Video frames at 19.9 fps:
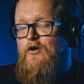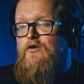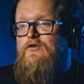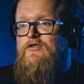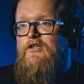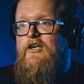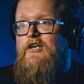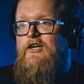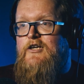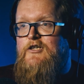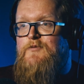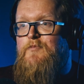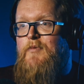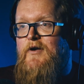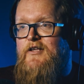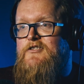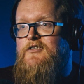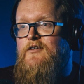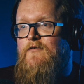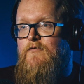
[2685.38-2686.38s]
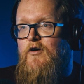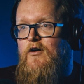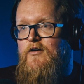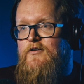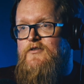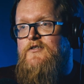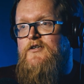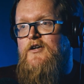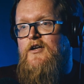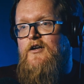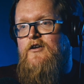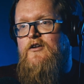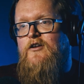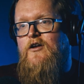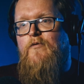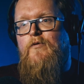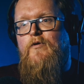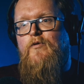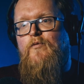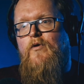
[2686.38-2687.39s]
it looks like expensive content,
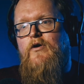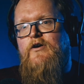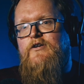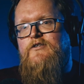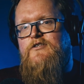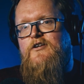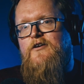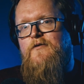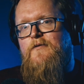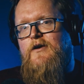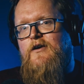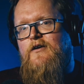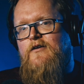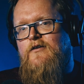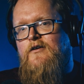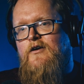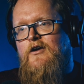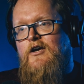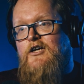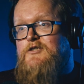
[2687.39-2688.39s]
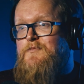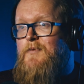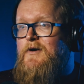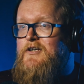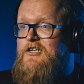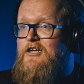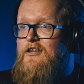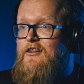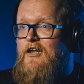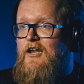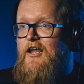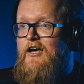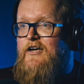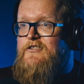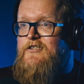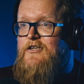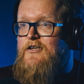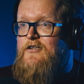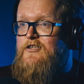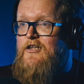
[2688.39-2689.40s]
you know, with what he's doing, especially the
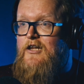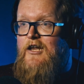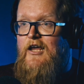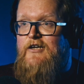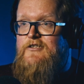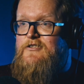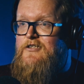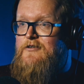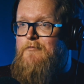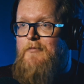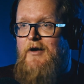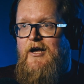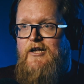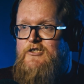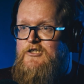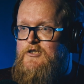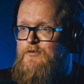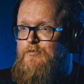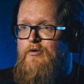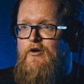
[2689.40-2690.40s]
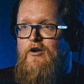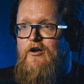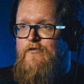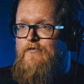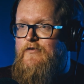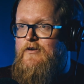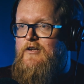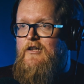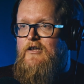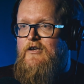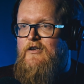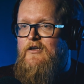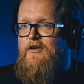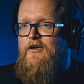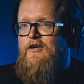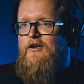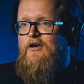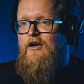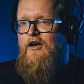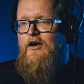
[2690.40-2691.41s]
lighting, because the lighting matches perfectly
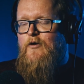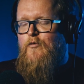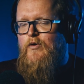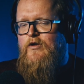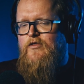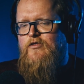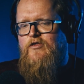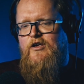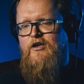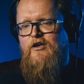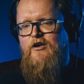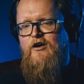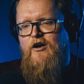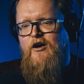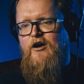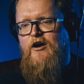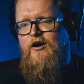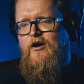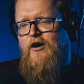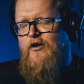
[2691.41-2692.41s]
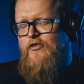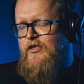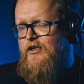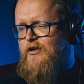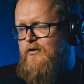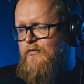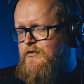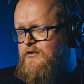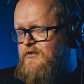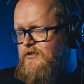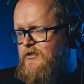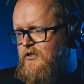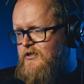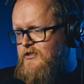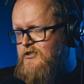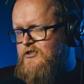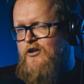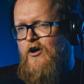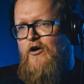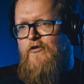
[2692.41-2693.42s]
with the, I think it was
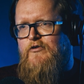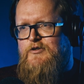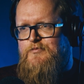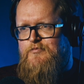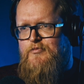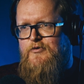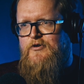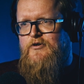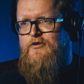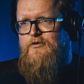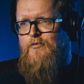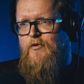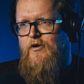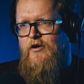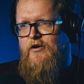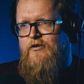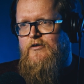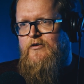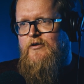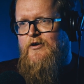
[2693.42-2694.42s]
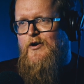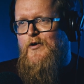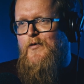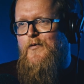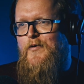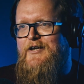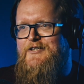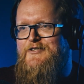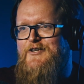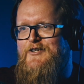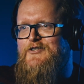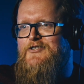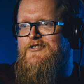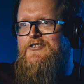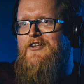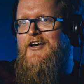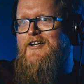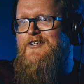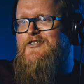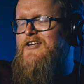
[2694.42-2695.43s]
the Star Is Born one, when he's on
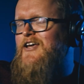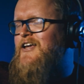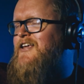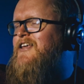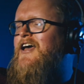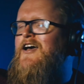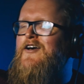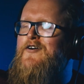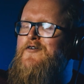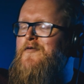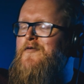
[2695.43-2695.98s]
stage saying,